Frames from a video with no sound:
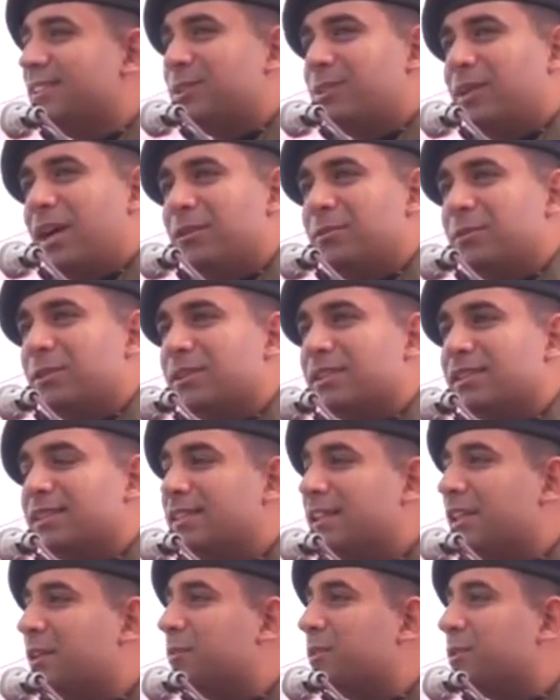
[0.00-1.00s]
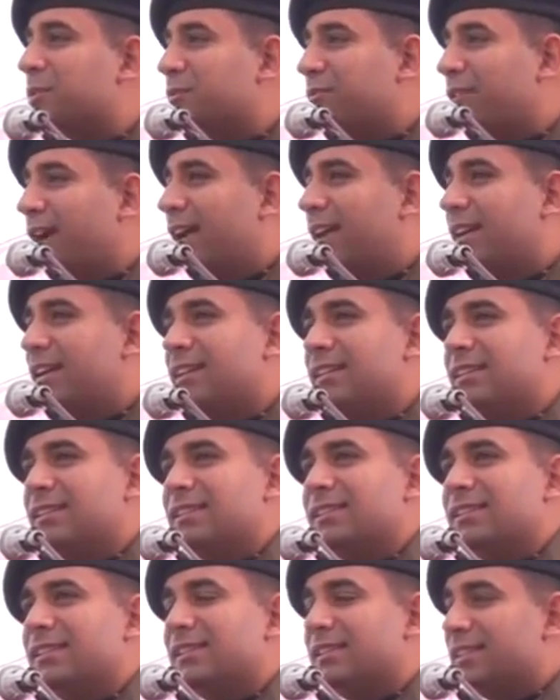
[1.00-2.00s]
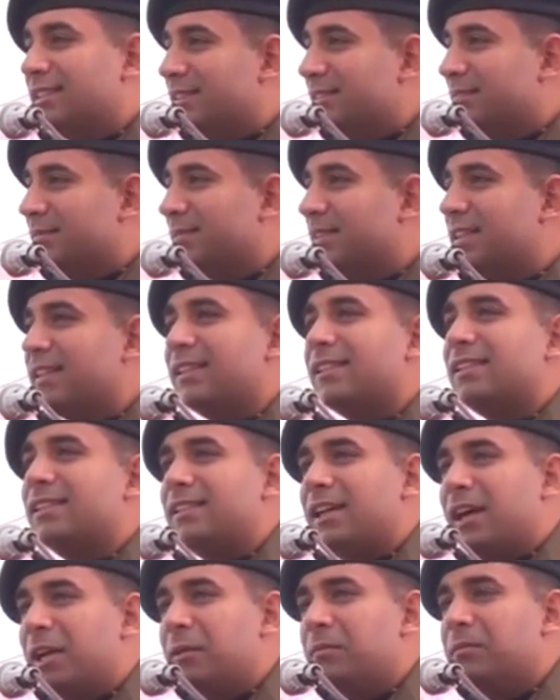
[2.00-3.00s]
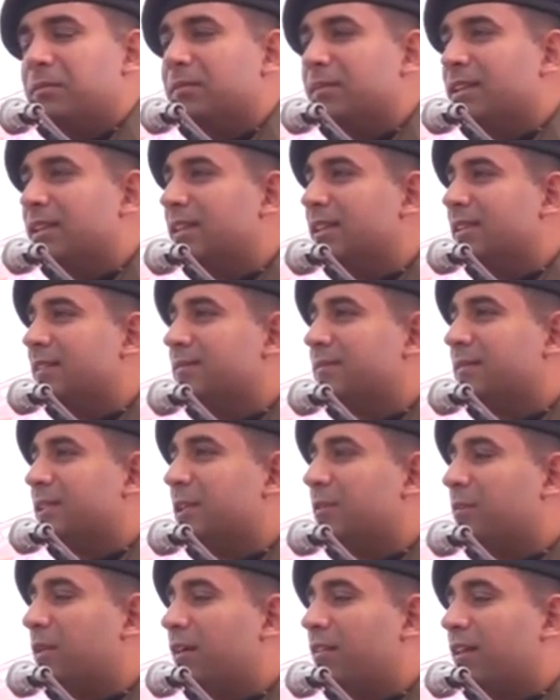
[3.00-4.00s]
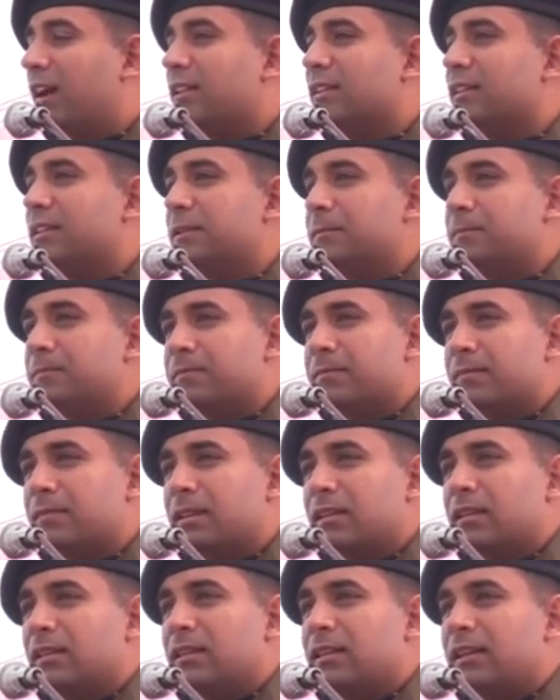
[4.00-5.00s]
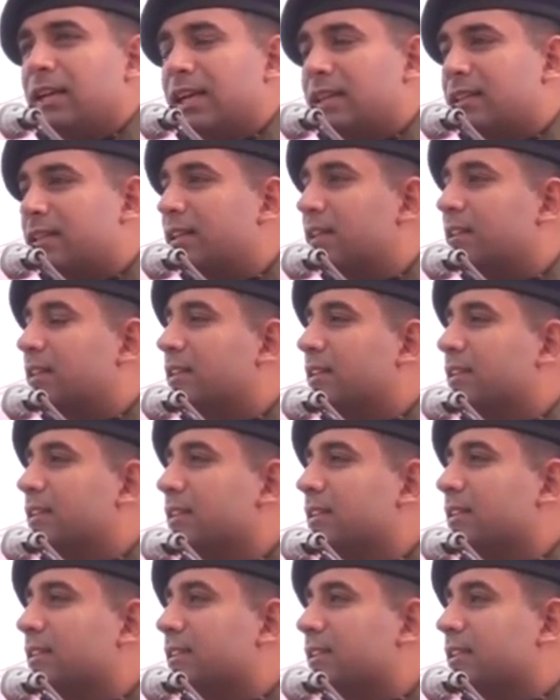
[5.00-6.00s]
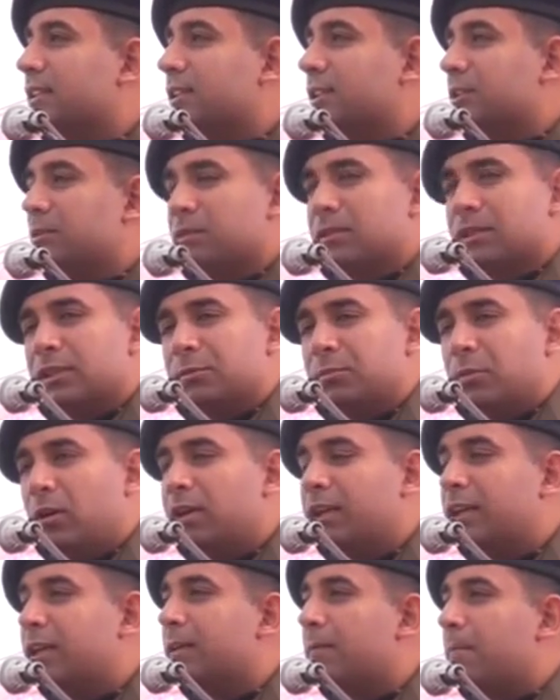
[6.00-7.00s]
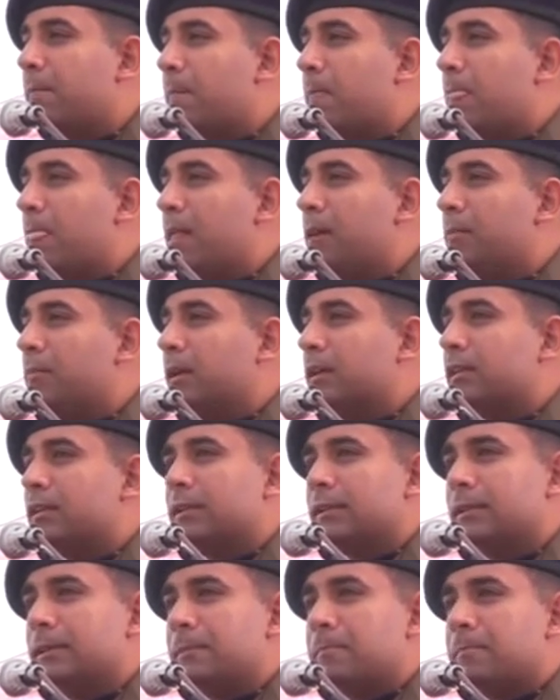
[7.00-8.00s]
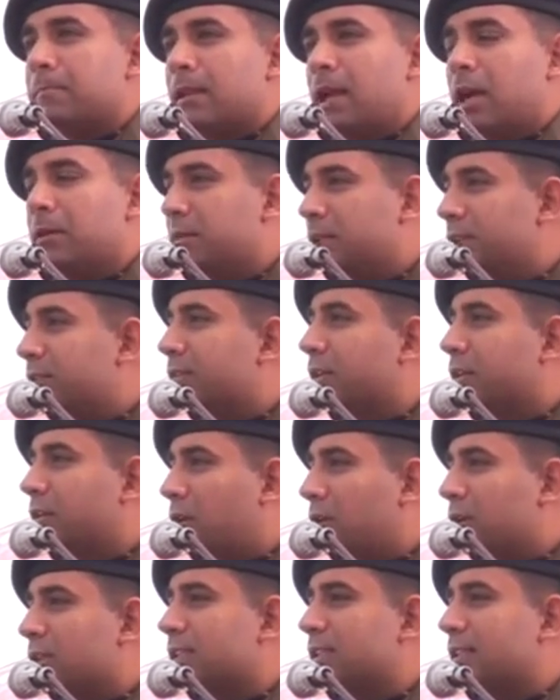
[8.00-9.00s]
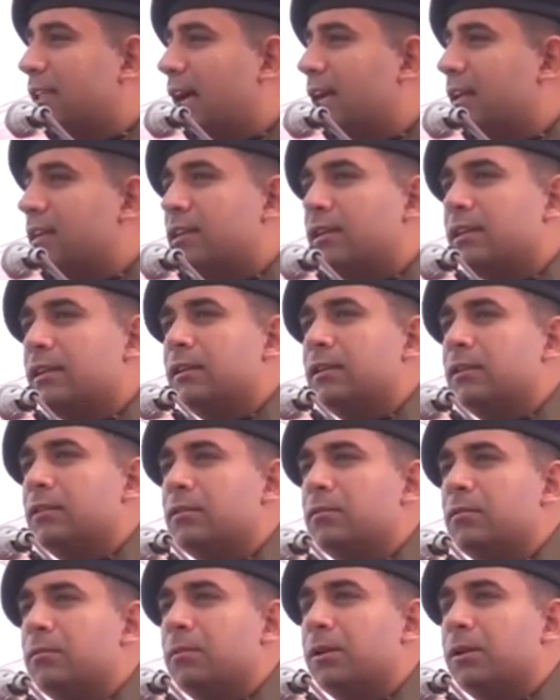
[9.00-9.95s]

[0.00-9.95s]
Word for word: you know, I was able to find a little time in my rather hectic schedule this morning but uh, I believe the cause that uh,